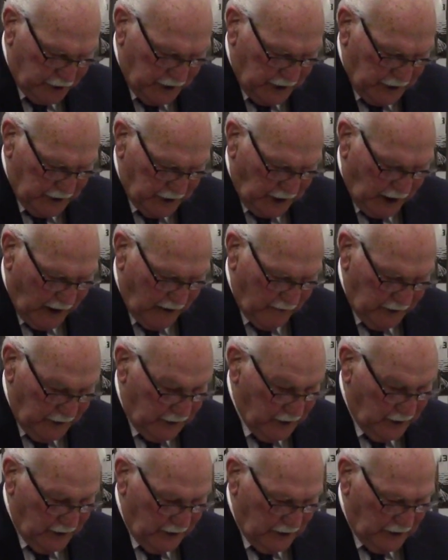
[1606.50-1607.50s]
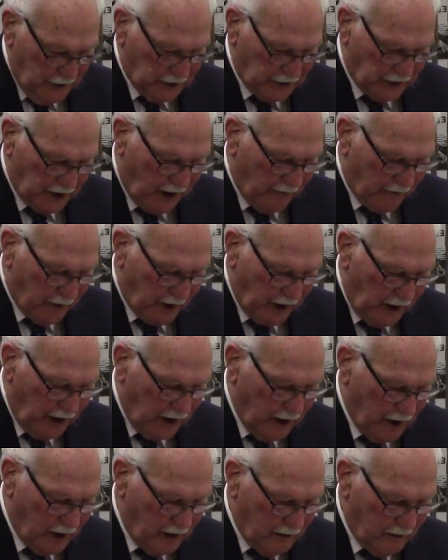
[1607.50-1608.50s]
disco discovering
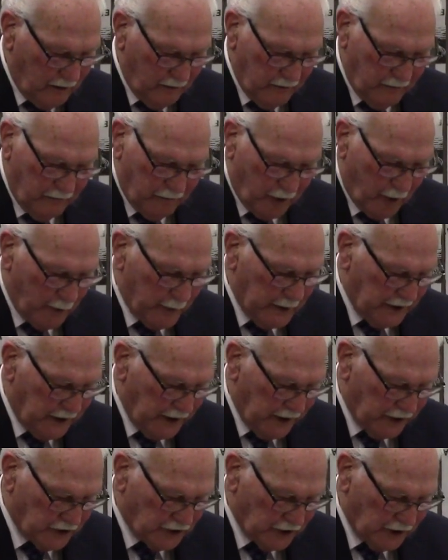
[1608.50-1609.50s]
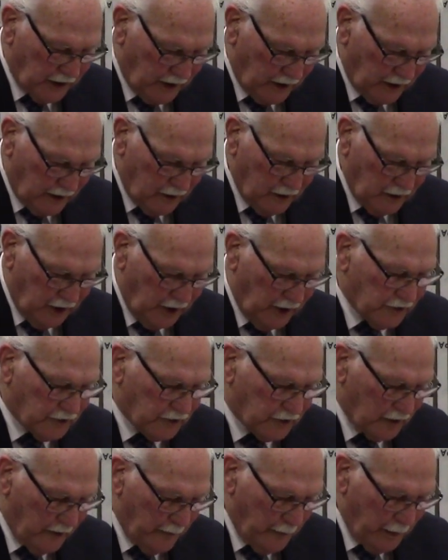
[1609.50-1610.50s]
uh, fermentation and yeast.
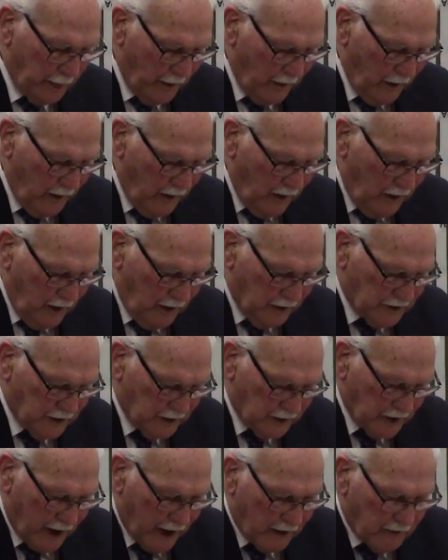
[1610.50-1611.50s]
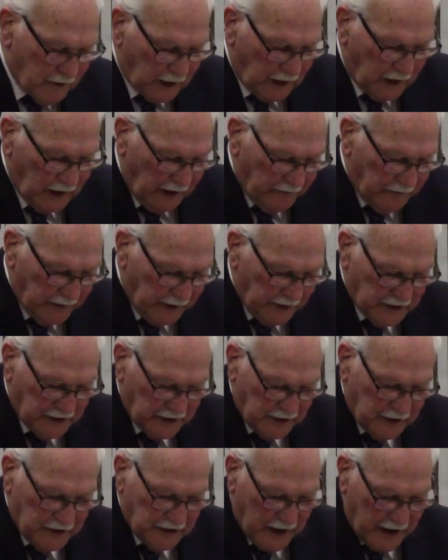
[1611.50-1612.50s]
It says, hieroglyphics
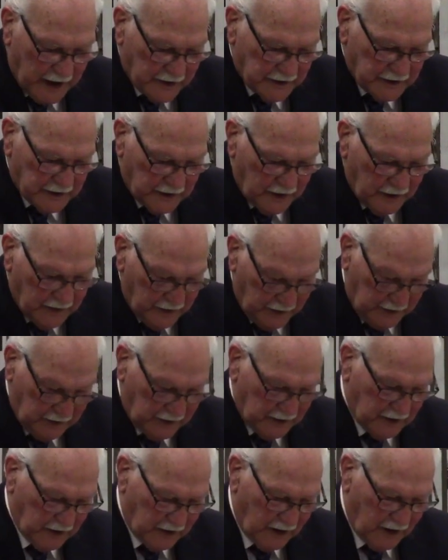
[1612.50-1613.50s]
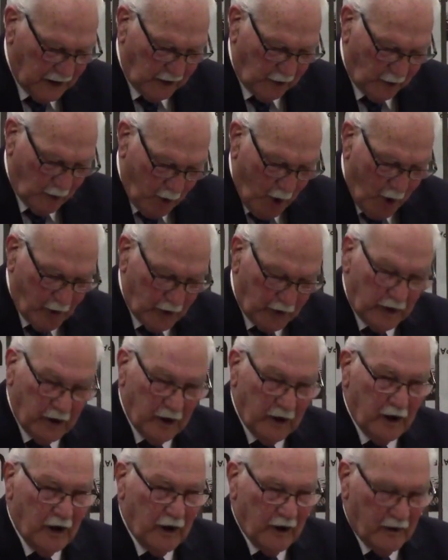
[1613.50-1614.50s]
suggest, this is a quote,
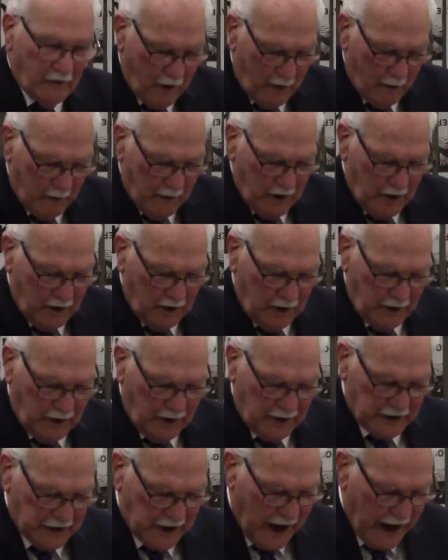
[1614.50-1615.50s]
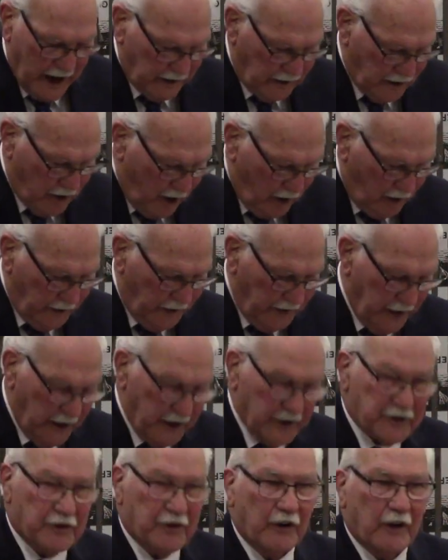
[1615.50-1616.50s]
from a site called The
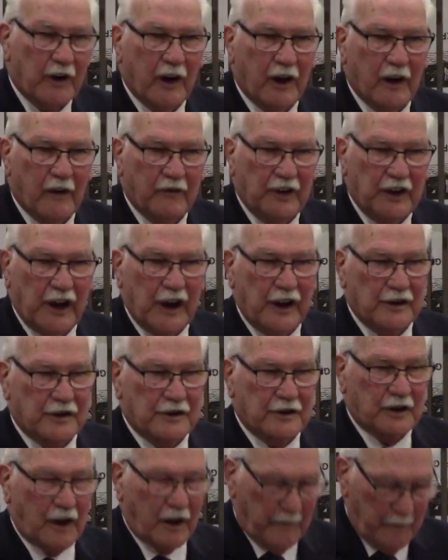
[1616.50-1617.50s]
History of Yeast.